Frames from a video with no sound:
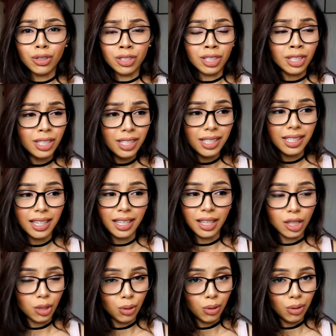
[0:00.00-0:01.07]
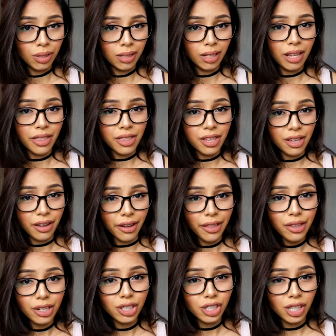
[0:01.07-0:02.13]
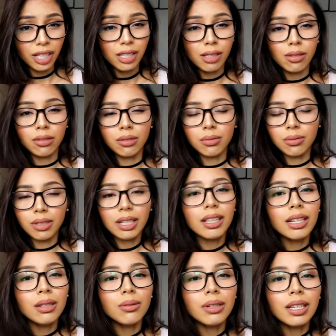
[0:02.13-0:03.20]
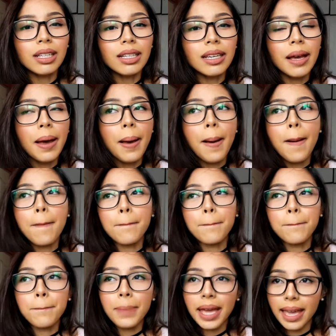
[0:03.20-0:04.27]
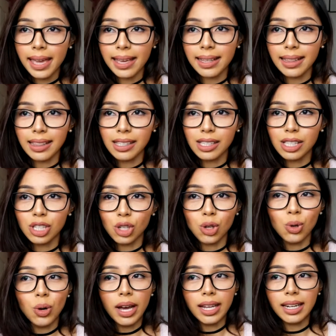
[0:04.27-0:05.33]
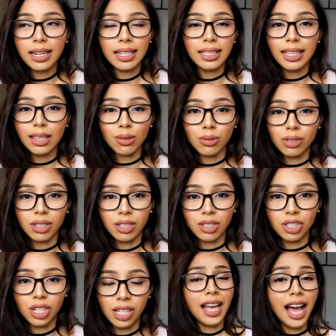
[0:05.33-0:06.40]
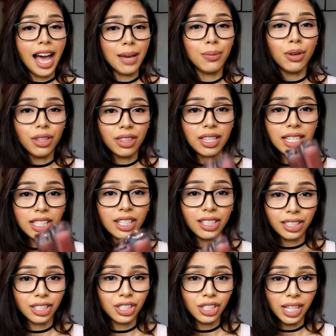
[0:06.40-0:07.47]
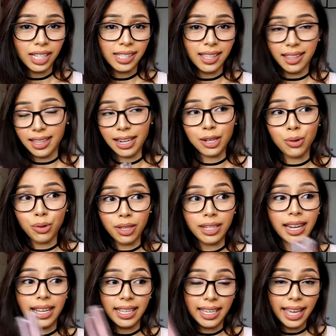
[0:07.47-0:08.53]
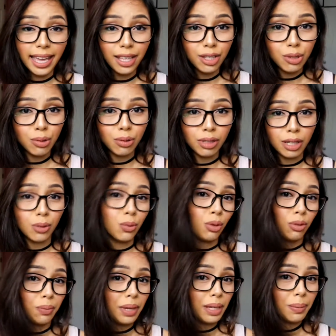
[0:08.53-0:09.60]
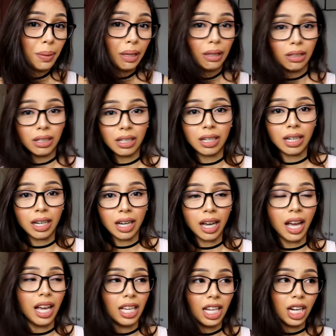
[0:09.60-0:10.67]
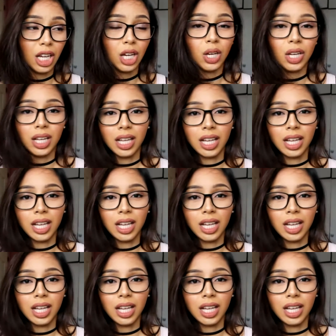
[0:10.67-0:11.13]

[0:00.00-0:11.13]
on her skin tone, the other shades look really, really pale so I didn't get those other shades. I bought these darker shades that I know that I can use and won't make me look, you know,